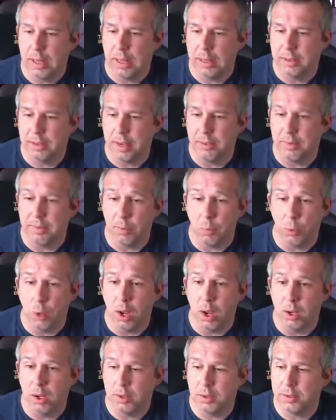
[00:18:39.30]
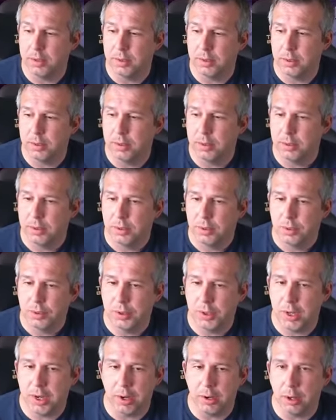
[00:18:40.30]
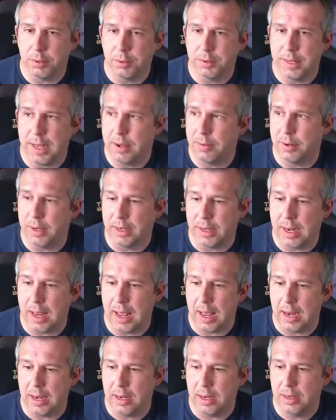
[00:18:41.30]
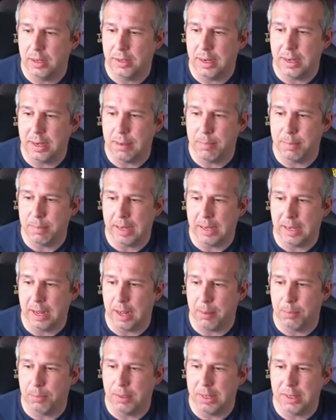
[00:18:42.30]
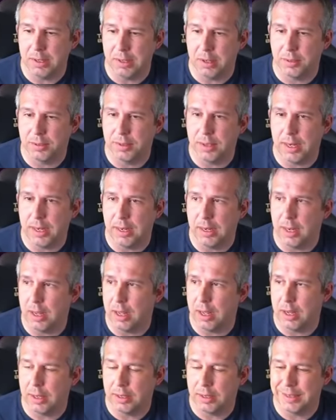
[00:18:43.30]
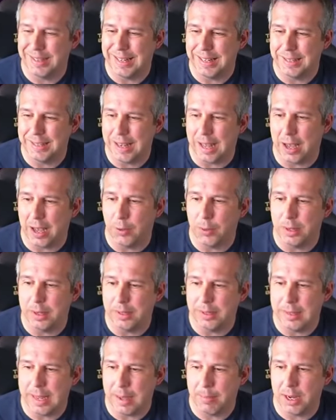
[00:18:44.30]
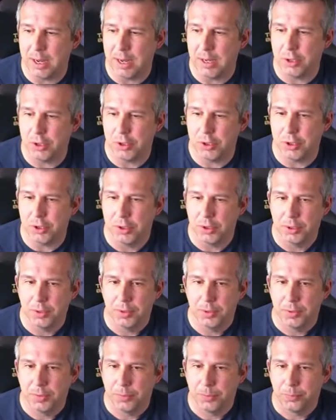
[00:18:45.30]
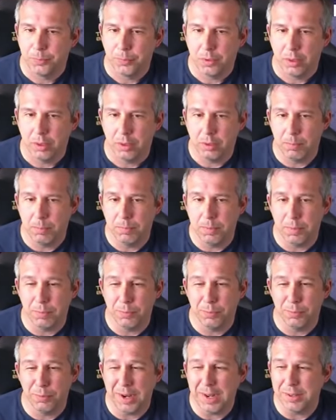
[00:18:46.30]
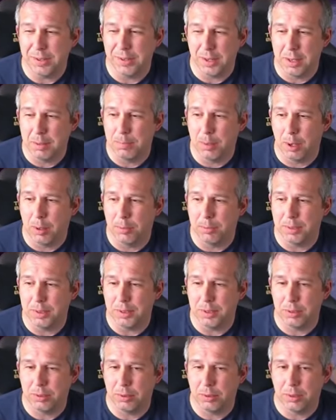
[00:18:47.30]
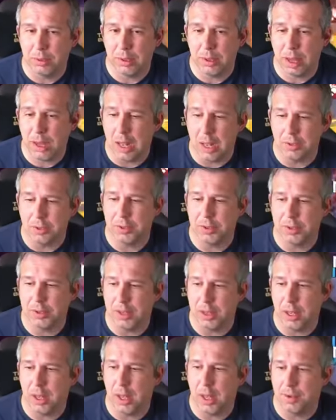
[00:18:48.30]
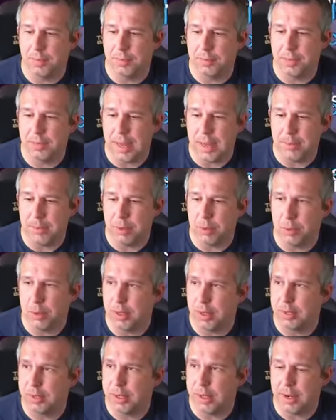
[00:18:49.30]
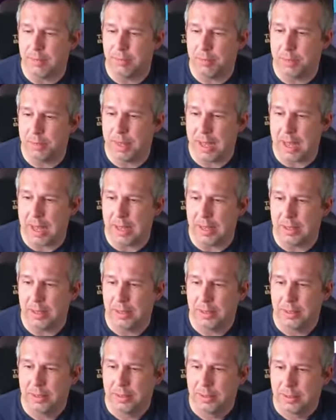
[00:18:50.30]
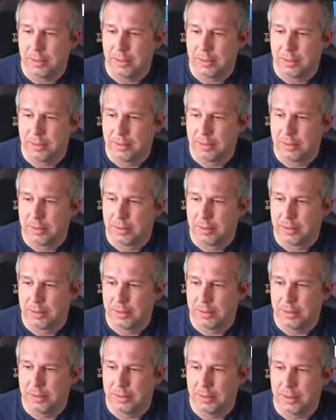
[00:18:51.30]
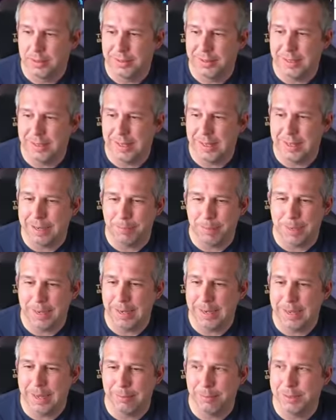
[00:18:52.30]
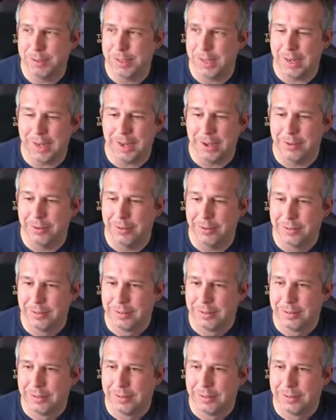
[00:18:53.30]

and see if it works. Geo goes down again. Need him back up, please, Godseeker, because he's our only damage. The freeze on the bombs is clutch because it halves the damage we're going to take from that. Godseeker pick up Geo.